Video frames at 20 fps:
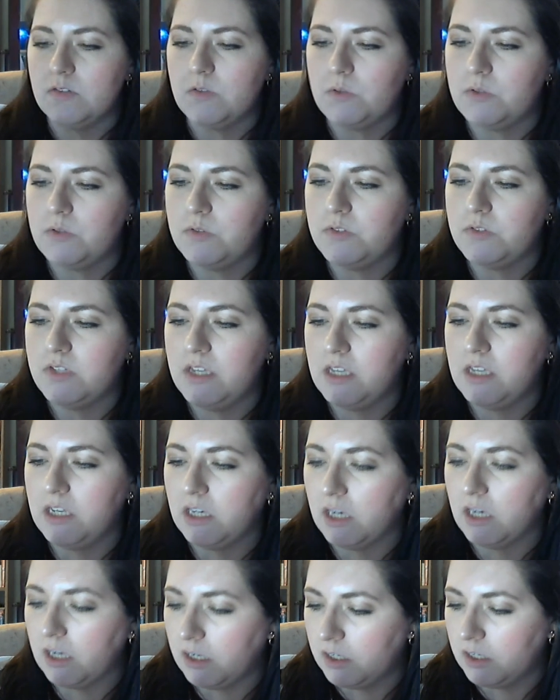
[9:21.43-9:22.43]
So you see
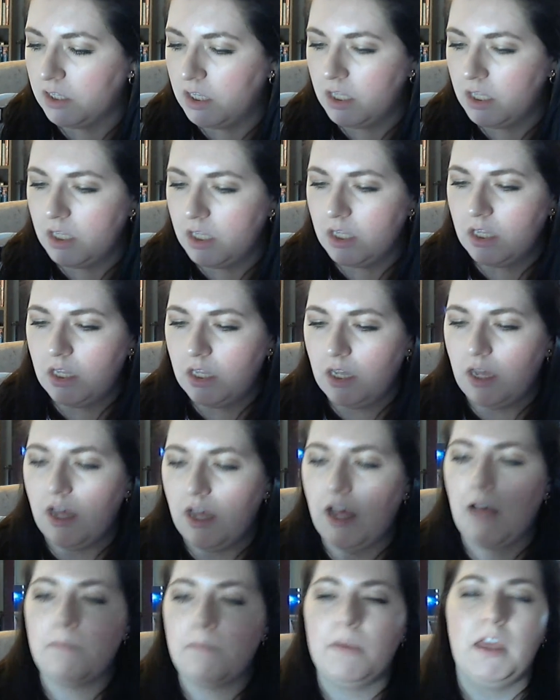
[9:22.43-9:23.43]
here,
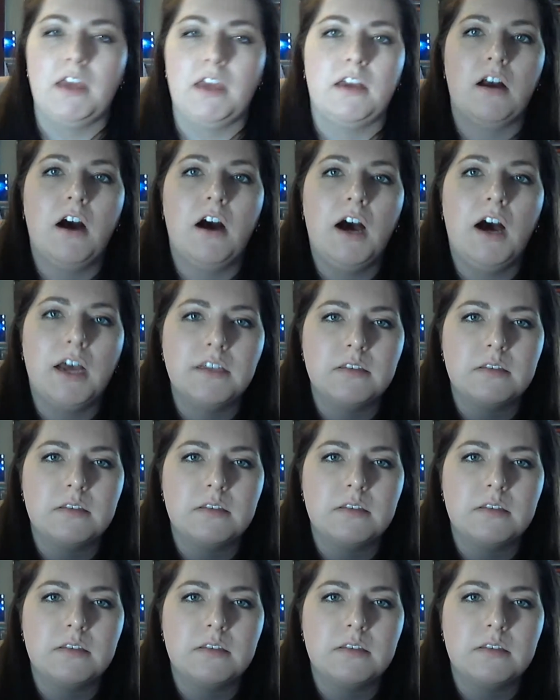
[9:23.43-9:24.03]
it caught